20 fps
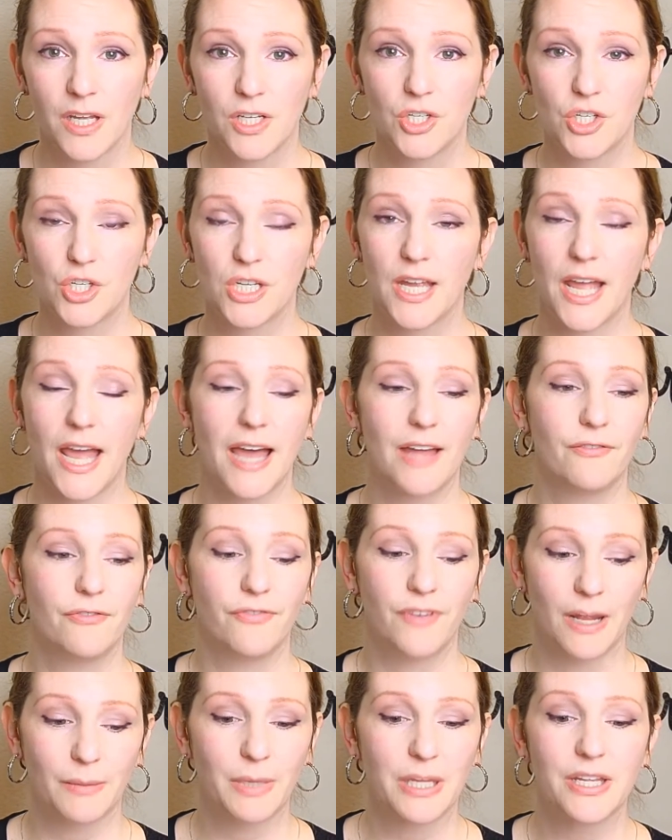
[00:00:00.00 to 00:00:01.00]
She had
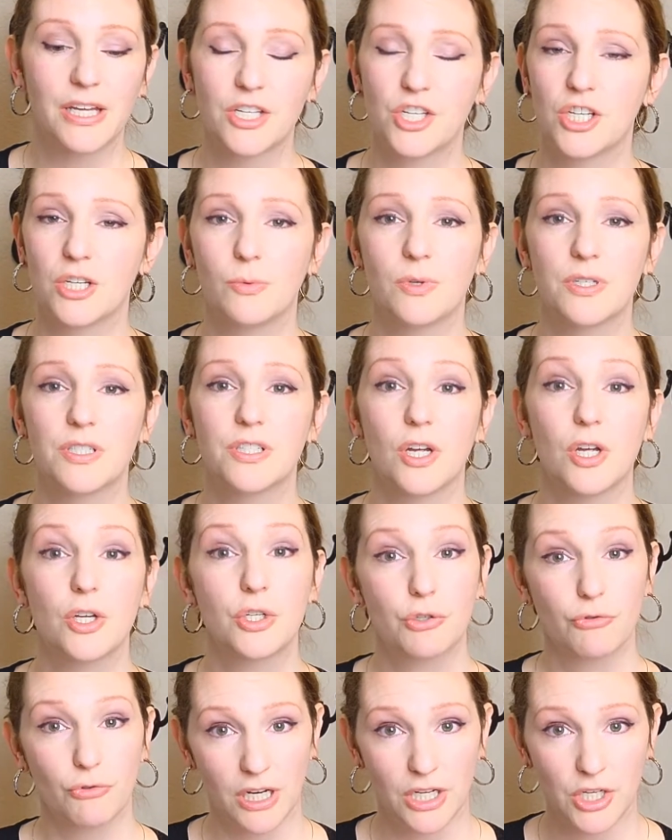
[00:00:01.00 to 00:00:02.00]
family that she was
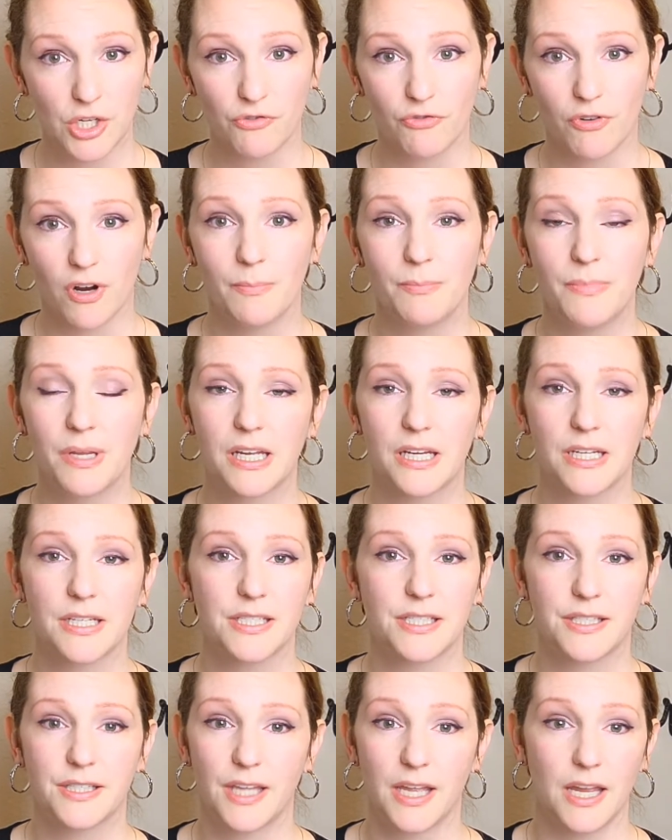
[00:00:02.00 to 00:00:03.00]
estranged from
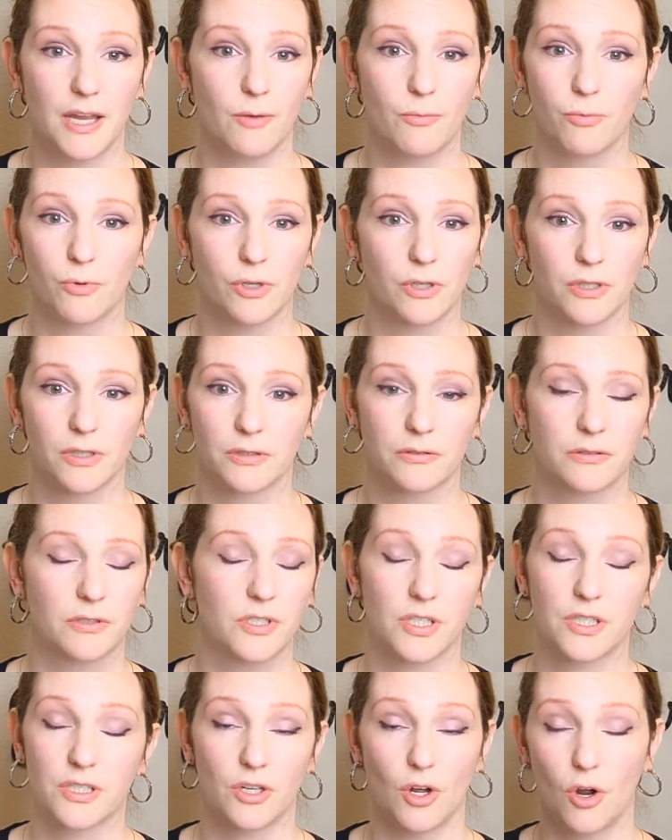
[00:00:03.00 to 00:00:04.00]
because they were
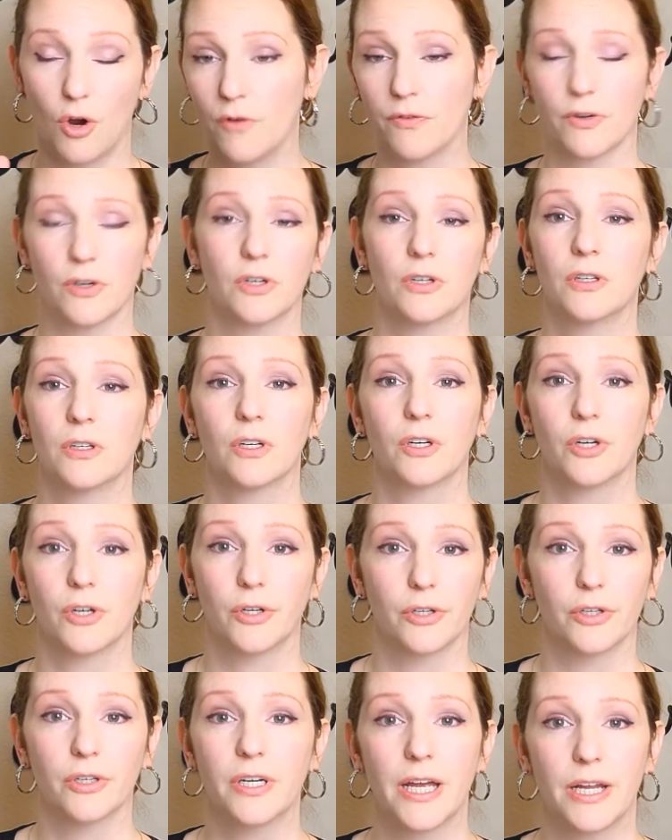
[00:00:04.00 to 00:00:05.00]
just over
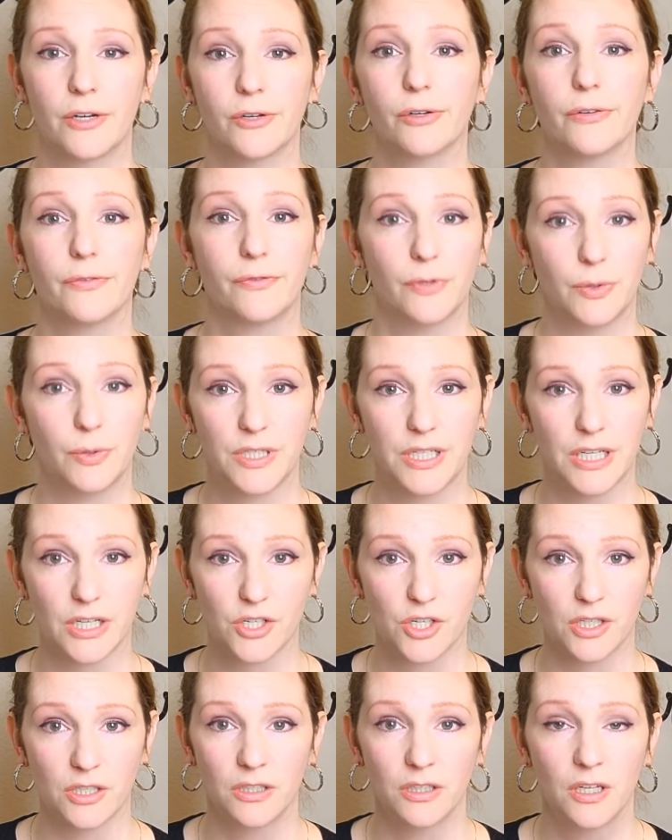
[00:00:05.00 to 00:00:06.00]
her and her food
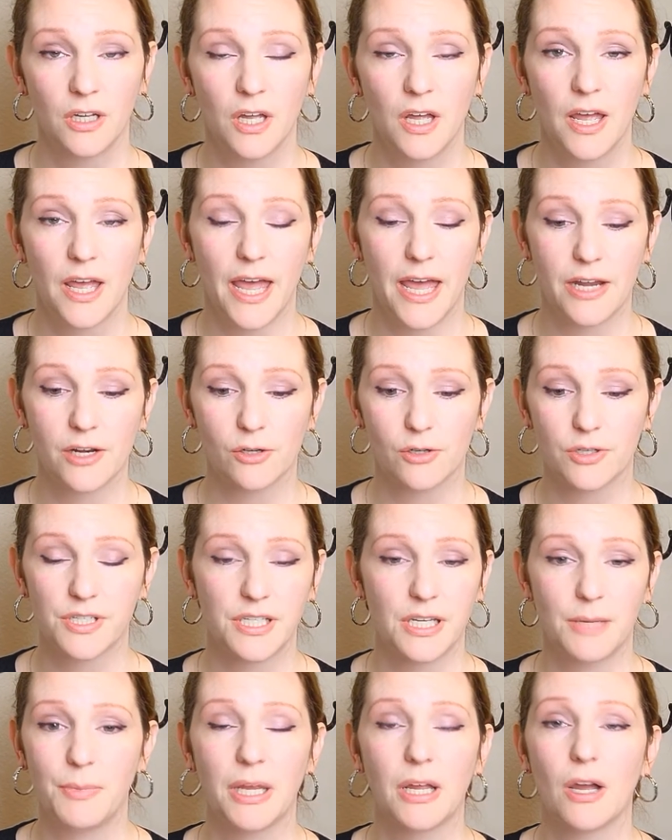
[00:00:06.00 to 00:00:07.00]
addiction and her
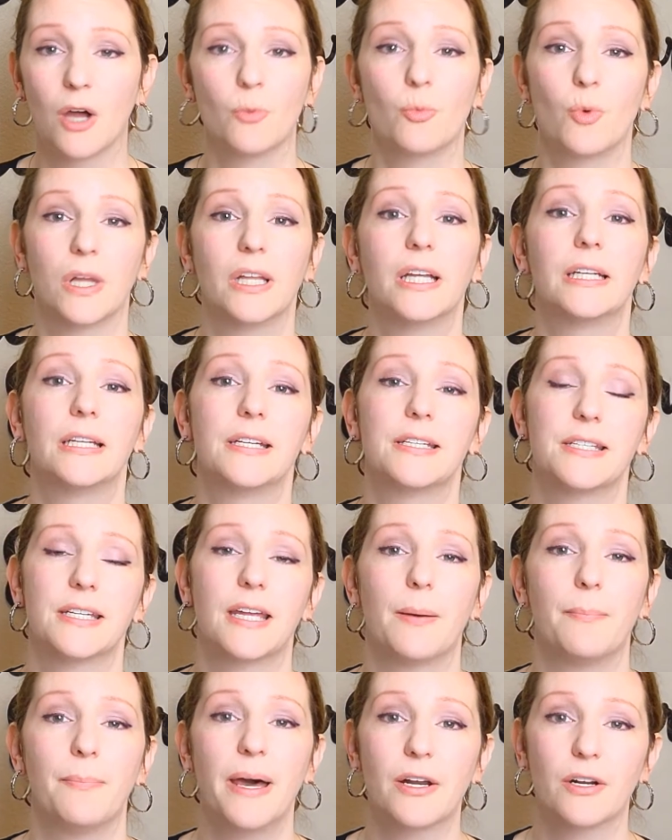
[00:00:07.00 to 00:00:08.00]
seeming unwillingness to
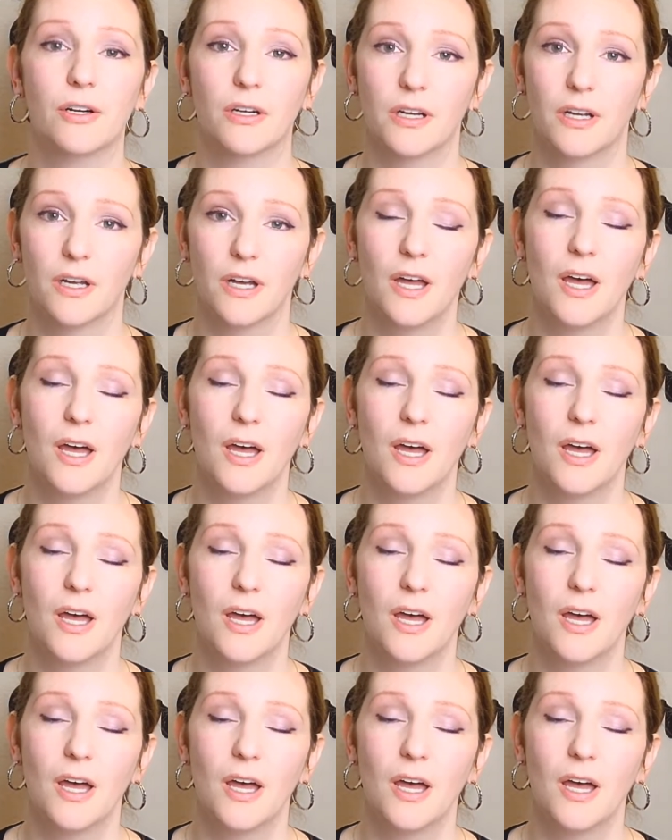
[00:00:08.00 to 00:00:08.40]
get better.